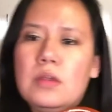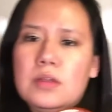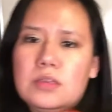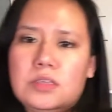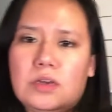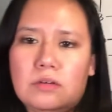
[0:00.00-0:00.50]

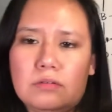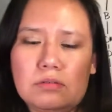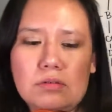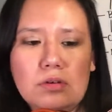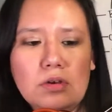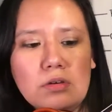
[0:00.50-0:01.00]
So
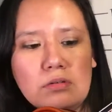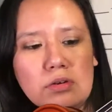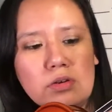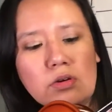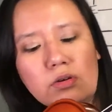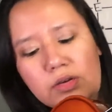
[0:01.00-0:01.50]
we're
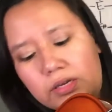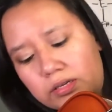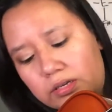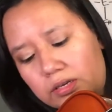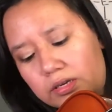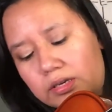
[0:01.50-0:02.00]

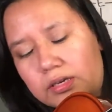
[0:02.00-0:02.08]
going